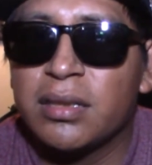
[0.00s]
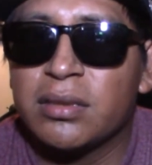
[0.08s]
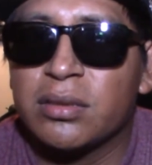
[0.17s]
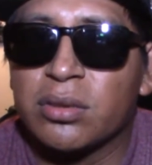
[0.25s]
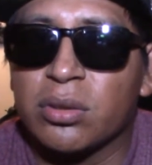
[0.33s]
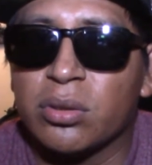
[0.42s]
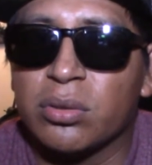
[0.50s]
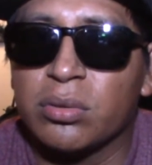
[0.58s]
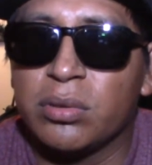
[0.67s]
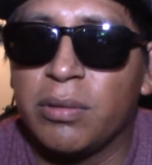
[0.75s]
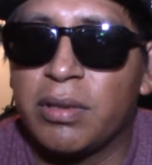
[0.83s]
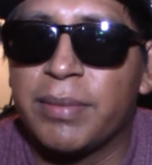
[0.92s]
So
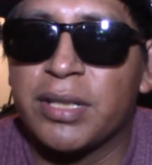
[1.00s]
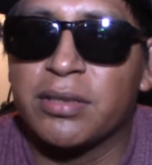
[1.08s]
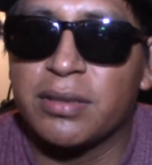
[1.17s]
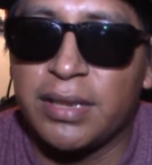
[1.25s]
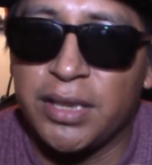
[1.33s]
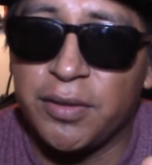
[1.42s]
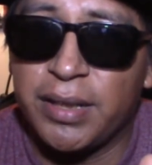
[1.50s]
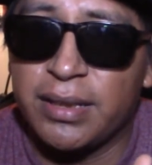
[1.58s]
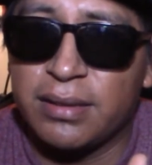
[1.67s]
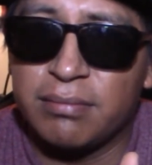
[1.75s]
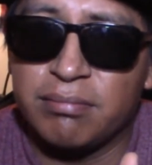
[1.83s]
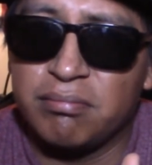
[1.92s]
you want to make sure that you add
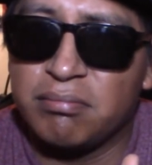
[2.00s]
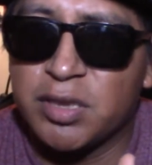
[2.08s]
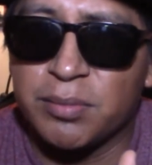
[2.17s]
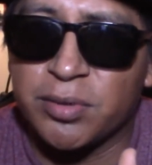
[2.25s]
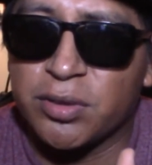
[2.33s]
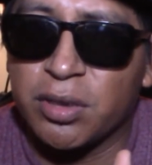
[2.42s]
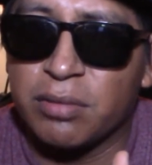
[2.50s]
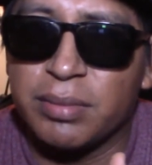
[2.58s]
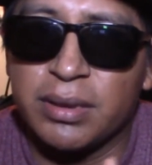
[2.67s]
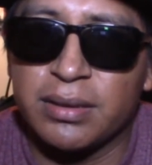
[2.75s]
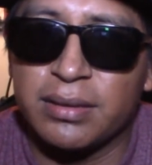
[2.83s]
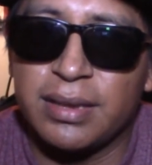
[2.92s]
some salt,
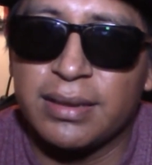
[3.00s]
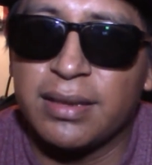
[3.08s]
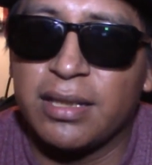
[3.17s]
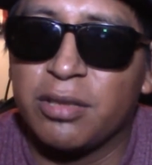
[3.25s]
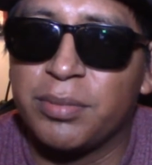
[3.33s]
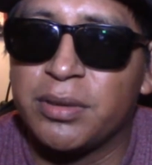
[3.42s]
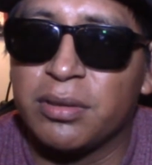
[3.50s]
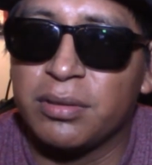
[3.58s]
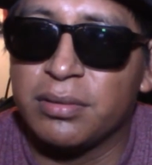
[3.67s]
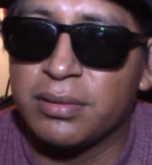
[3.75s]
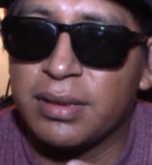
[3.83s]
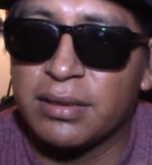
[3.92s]
because that's going to help you to
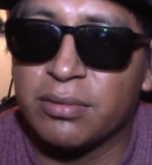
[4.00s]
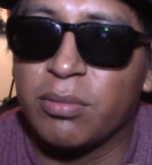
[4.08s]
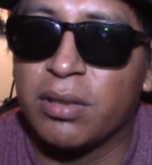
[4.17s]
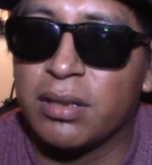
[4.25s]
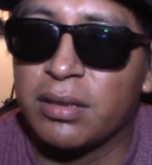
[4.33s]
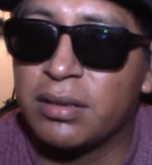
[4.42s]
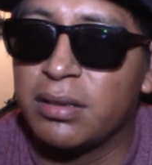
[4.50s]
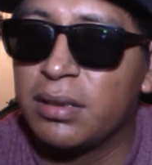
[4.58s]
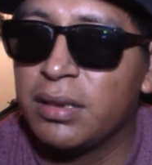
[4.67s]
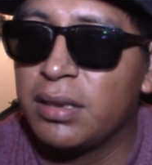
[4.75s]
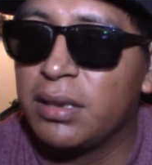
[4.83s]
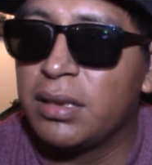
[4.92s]
lose less water,
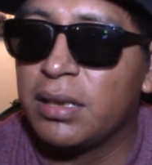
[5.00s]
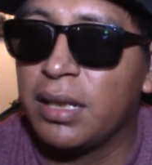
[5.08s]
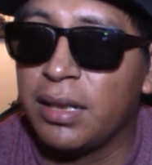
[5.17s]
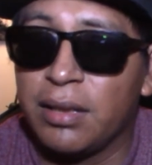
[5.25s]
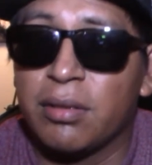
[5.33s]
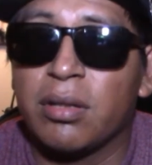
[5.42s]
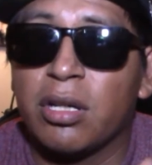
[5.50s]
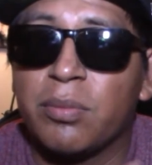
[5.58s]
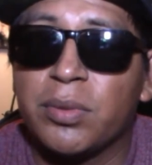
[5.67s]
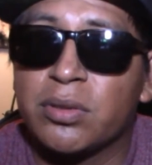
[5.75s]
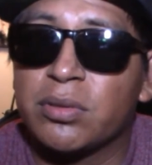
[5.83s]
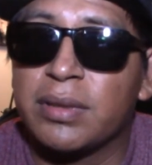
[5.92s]
and it'll help
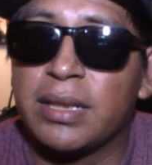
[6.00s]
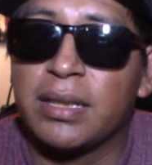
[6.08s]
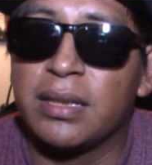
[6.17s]
you so that